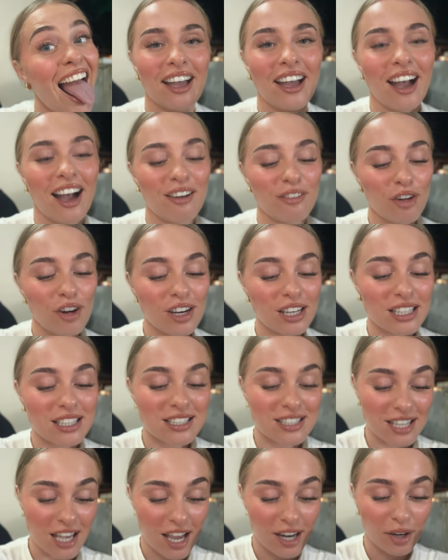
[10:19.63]
I've already
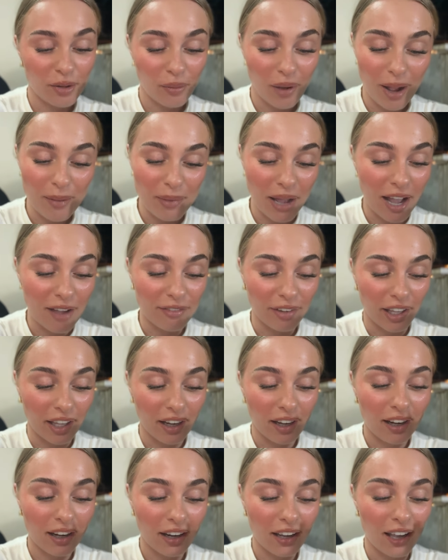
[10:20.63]
decided what I'm
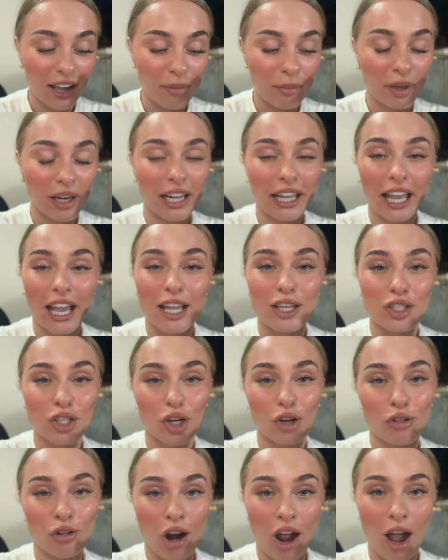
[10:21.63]
having. I'm going to get a duck
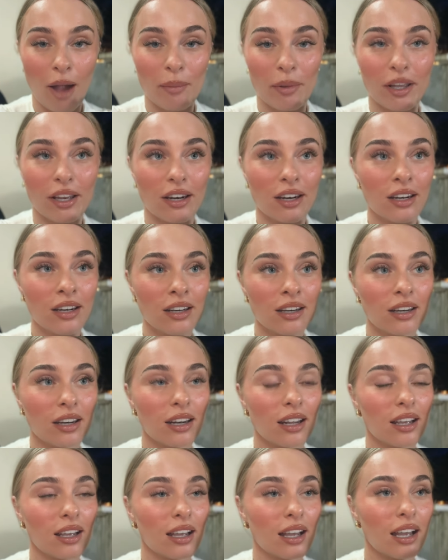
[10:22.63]
ramen.
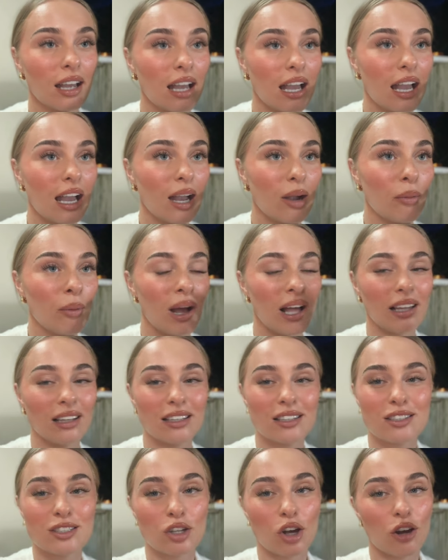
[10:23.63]
Well,
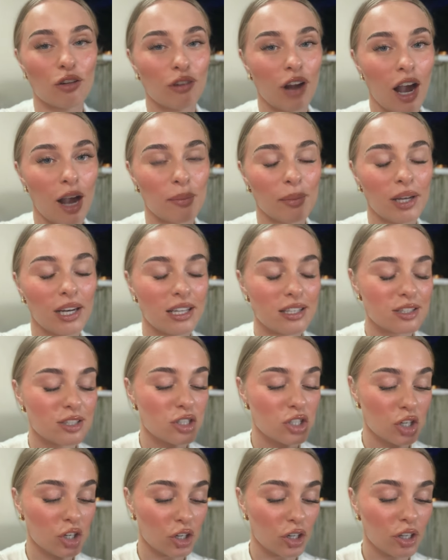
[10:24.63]
it's not a ramen, it's a
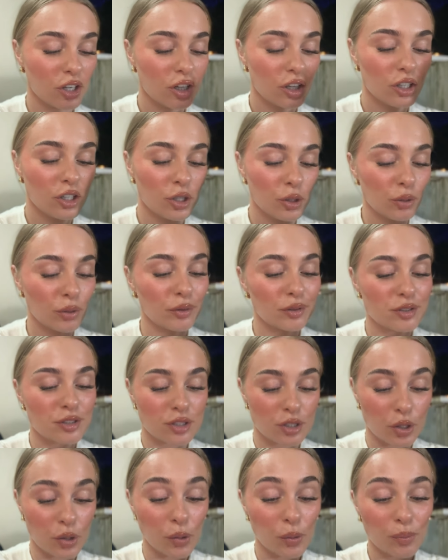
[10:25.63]
duck noodle
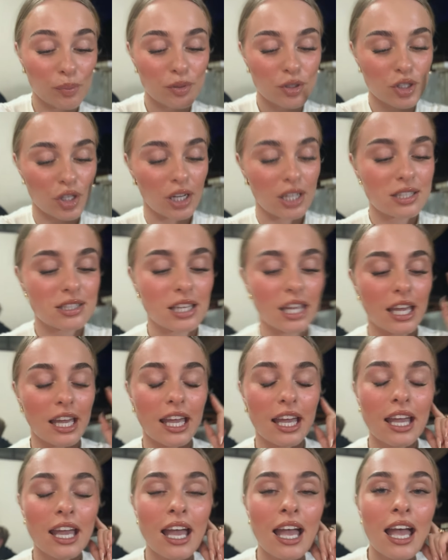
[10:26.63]
soup, should I
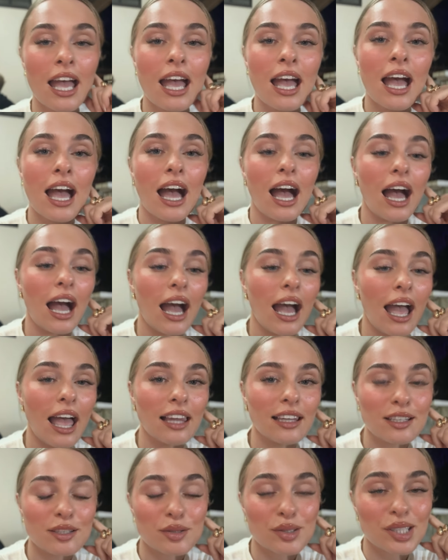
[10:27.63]
say.
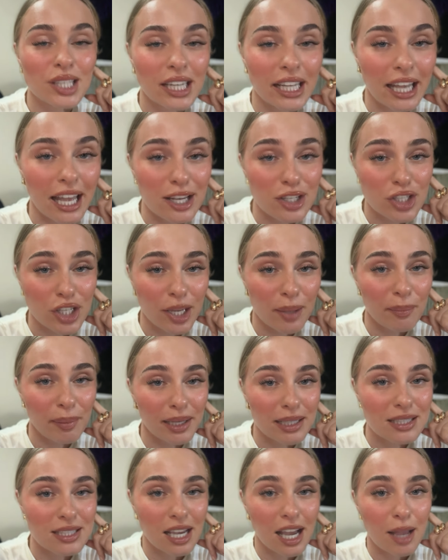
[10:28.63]
Ellis was going to get a chicken
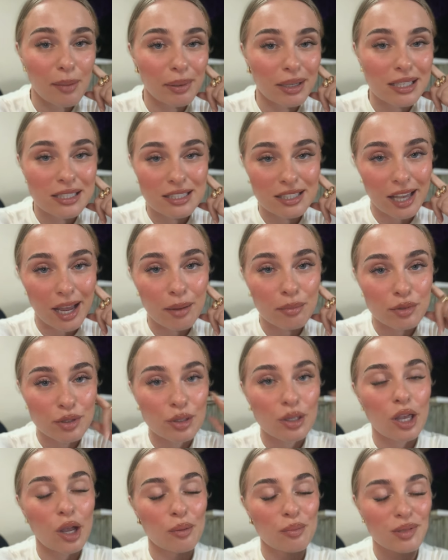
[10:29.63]
pad thai because he's
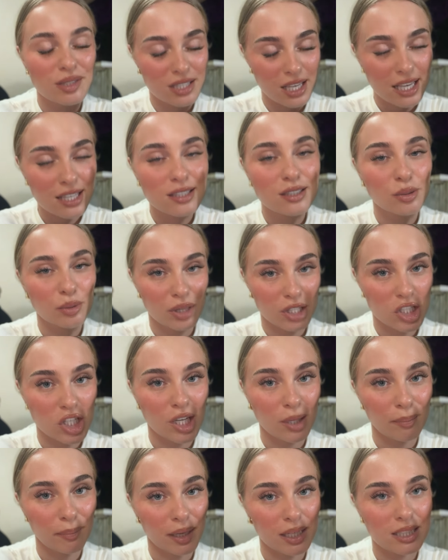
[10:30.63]
absolutely obsessed with
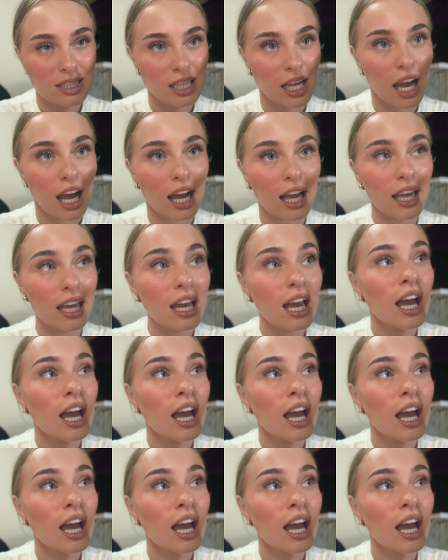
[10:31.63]
chicken pad thai.